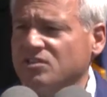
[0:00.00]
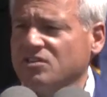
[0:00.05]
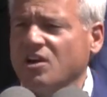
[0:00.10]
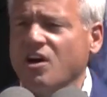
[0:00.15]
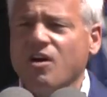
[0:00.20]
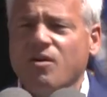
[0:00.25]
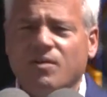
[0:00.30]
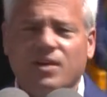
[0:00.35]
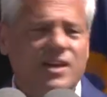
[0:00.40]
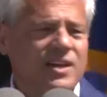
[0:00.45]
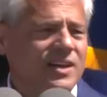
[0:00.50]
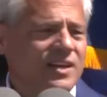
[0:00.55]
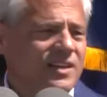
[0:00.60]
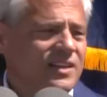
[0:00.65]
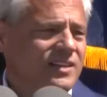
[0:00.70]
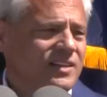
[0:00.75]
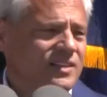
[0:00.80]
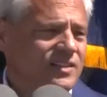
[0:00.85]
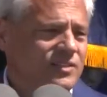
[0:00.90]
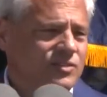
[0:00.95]
going
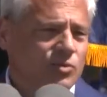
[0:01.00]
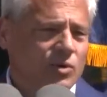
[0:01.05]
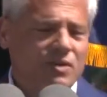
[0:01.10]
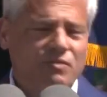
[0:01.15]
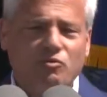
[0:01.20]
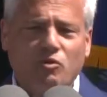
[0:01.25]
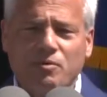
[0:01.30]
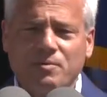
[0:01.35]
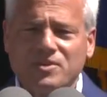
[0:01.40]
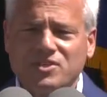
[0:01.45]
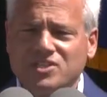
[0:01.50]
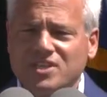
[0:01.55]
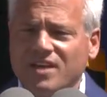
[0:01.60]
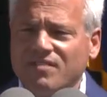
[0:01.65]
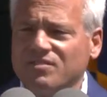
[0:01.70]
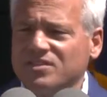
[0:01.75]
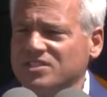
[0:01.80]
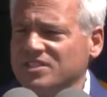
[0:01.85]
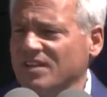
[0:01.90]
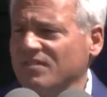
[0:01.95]

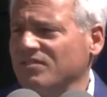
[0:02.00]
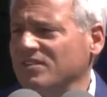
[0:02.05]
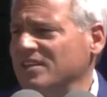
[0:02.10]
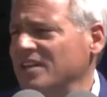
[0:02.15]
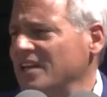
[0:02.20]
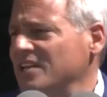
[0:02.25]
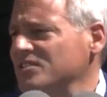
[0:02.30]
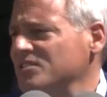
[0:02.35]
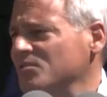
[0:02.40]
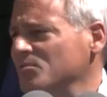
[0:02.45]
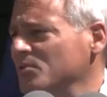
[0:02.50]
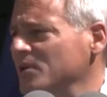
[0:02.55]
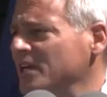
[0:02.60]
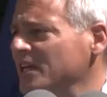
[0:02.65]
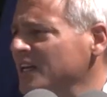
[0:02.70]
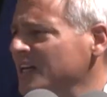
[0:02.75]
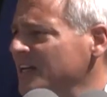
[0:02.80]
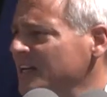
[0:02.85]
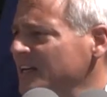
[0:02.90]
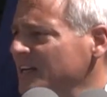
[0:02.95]
24/7, 7 days a
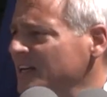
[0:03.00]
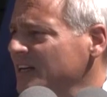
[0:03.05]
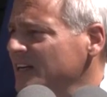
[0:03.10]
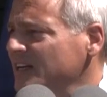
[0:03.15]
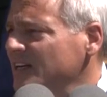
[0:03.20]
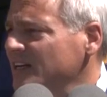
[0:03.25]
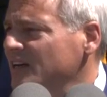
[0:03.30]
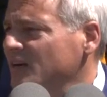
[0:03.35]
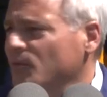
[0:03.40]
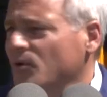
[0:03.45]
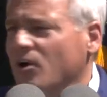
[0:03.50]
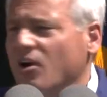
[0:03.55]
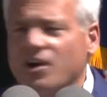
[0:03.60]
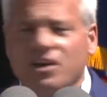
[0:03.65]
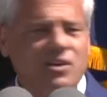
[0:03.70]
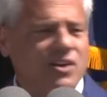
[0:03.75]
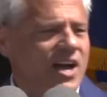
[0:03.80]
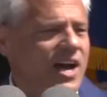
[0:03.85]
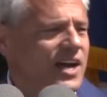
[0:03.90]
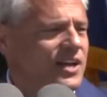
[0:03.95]
week. Where are
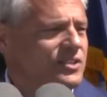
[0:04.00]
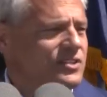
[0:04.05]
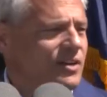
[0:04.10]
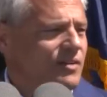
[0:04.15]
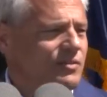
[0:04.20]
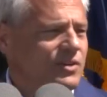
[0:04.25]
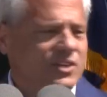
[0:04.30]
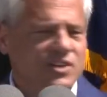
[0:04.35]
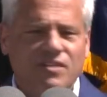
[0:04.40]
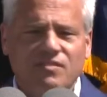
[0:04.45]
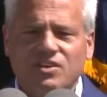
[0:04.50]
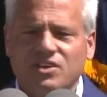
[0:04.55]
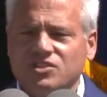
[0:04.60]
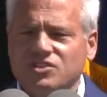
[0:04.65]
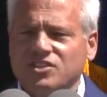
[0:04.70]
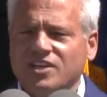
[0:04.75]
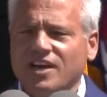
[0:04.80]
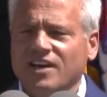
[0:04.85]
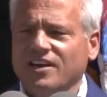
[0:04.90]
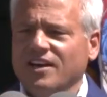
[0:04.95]
you guys? I want to give you a
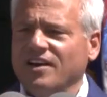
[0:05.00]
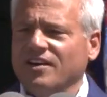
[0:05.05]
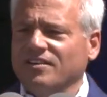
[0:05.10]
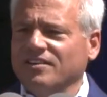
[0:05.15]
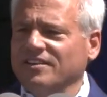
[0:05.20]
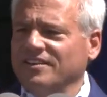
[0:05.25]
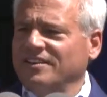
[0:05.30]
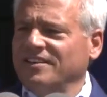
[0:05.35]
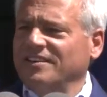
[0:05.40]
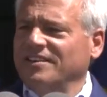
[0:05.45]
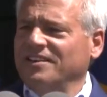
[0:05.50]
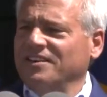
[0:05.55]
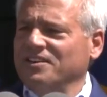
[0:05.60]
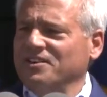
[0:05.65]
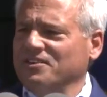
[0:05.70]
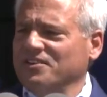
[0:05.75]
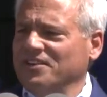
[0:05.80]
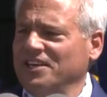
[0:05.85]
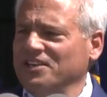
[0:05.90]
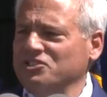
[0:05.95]
shout out.
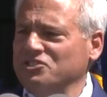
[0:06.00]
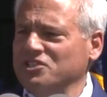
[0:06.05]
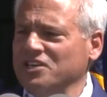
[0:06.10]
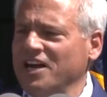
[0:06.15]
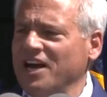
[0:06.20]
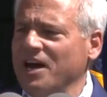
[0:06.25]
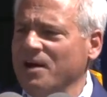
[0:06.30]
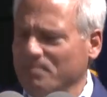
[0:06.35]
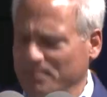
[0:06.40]
Yeah, nice job.